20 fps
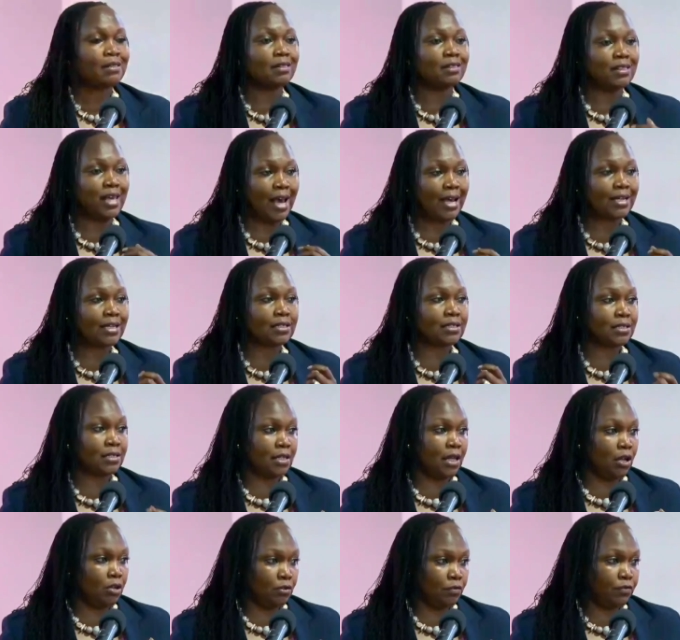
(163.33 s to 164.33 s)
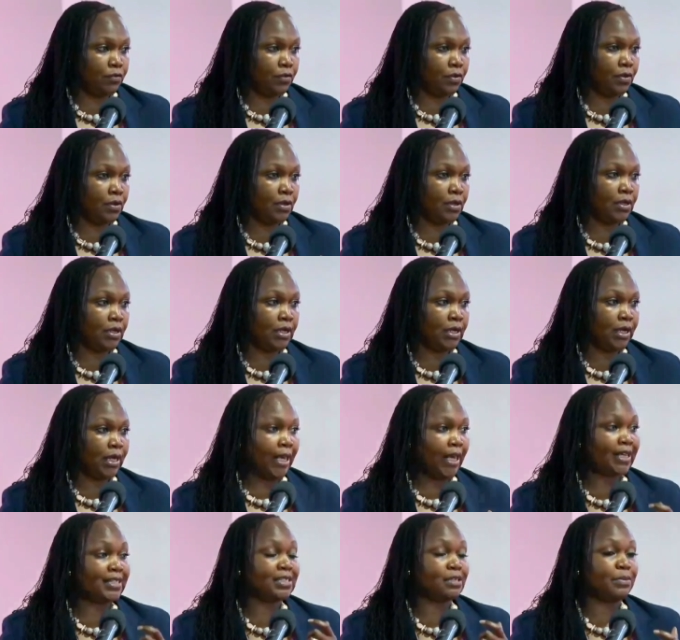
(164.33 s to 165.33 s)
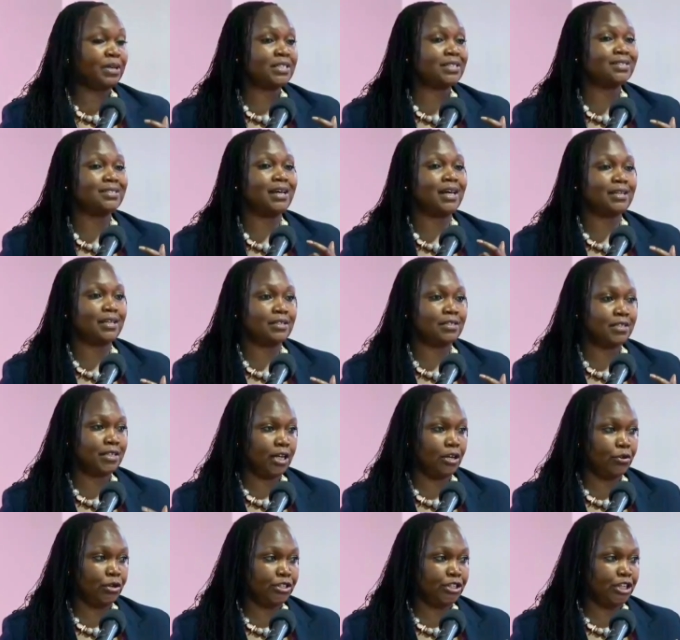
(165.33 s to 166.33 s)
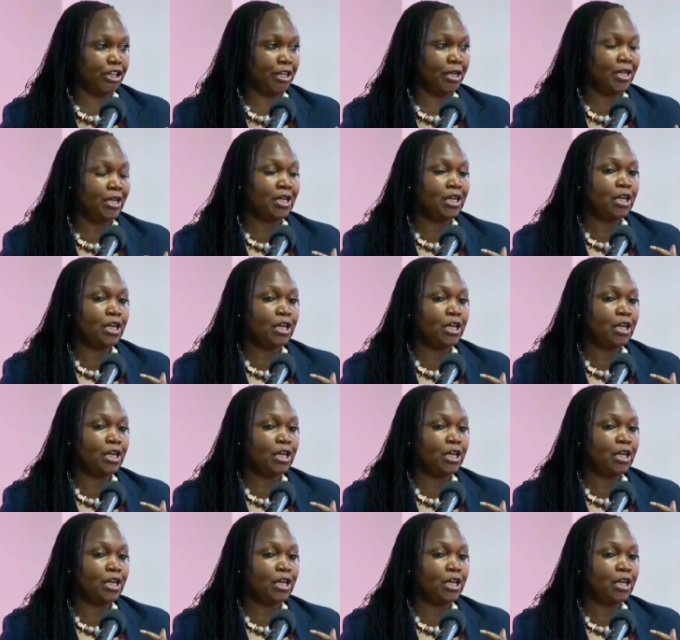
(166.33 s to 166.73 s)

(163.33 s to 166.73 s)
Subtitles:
that itself exhibits data integrity